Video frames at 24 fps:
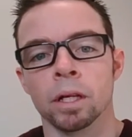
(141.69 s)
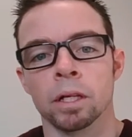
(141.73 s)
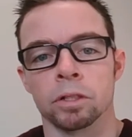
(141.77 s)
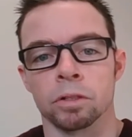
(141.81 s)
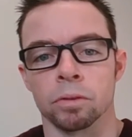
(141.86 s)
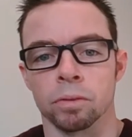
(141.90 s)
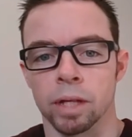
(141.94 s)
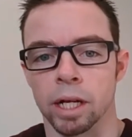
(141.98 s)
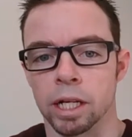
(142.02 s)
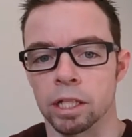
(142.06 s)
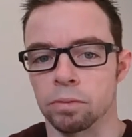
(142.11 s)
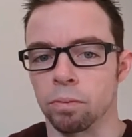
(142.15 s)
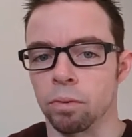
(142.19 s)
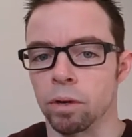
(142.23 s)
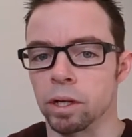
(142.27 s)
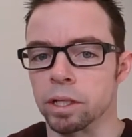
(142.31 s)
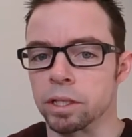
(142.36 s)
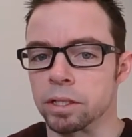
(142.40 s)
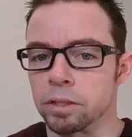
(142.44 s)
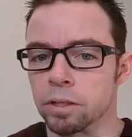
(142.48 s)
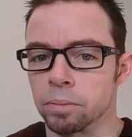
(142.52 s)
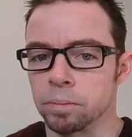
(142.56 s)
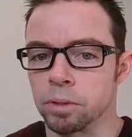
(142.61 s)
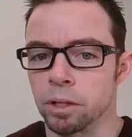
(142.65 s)
So that's why
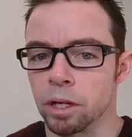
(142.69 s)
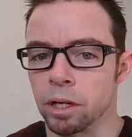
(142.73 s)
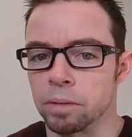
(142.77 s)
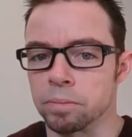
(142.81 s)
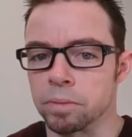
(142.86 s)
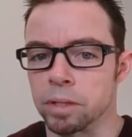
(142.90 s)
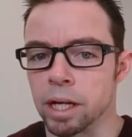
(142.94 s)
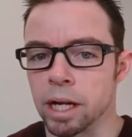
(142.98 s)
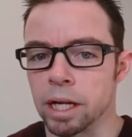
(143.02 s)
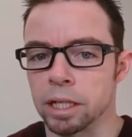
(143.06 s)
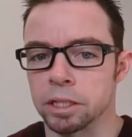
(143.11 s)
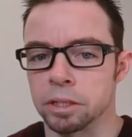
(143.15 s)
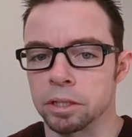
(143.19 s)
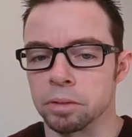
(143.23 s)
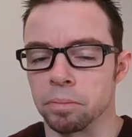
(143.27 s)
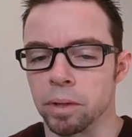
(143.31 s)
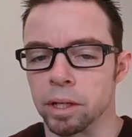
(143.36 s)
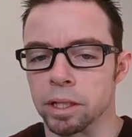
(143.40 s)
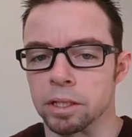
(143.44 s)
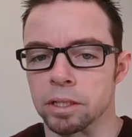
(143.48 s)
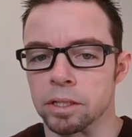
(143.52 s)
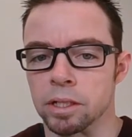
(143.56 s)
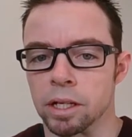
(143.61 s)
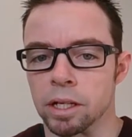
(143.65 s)
sometimes it actually
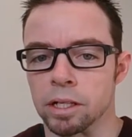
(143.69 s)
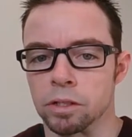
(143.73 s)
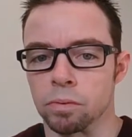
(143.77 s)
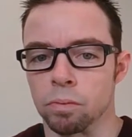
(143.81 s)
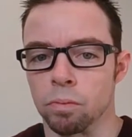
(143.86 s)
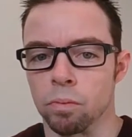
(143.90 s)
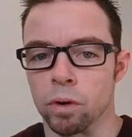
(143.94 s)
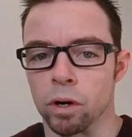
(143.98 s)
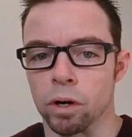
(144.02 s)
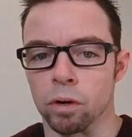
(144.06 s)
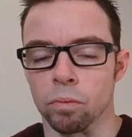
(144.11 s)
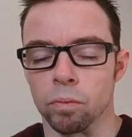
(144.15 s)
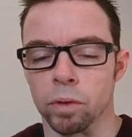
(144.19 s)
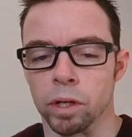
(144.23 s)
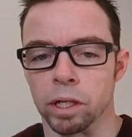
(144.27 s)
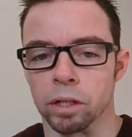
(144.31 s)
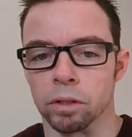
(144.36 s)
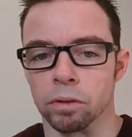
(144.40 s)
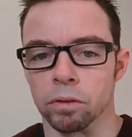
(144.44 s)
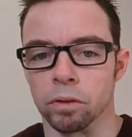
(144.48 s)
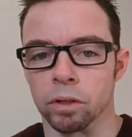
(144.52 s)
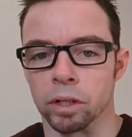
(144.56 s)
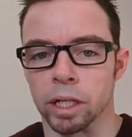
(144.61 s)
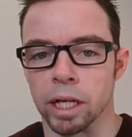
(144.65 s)
makes sense where we
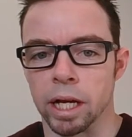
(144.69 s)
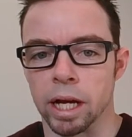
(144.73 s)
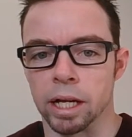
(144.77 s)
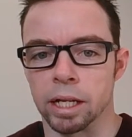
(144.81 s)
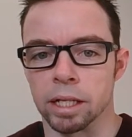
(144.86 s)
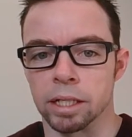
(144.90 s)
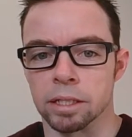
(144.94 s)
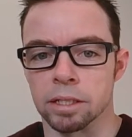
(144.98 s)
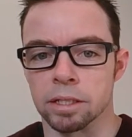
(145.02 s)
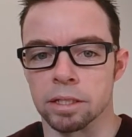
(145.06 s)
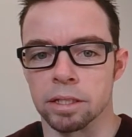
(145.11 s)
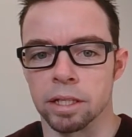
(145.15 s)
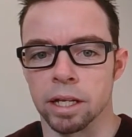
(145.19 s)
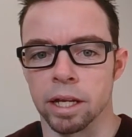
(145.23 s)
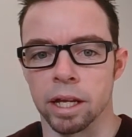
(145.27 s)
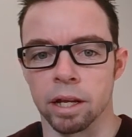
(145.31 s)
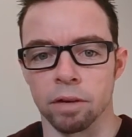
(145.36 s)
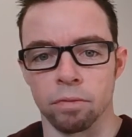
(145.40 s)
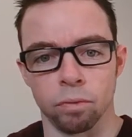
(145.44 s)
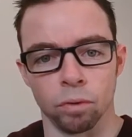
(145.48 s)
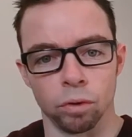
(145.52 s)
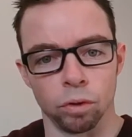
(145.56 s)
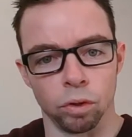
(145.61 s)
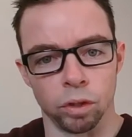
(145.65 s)
can look at it and say,
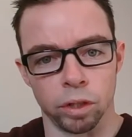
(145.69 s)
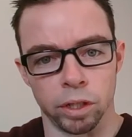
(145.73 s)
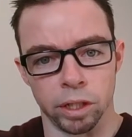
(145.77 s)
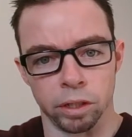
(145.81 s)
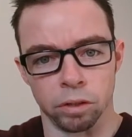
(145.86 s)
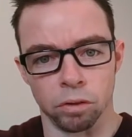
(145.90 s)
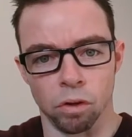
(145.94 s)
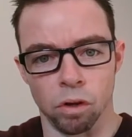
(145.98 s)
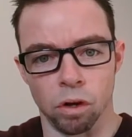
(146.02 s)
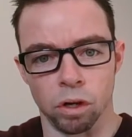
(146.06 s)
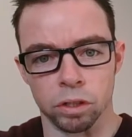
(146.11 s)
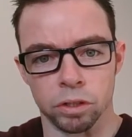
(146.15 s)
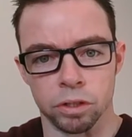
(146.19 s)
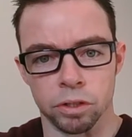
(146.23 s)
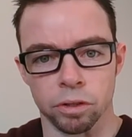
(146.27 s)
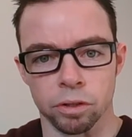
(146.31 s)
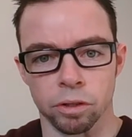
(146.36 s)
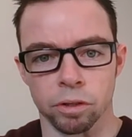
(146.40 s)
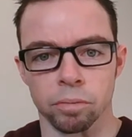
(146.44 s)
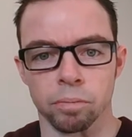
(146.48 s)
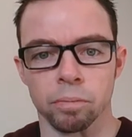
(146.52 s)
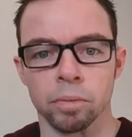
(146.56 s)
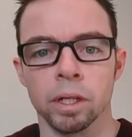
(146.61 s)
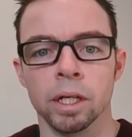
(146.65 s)
if we're looking long
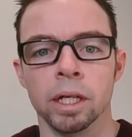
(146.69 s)
term,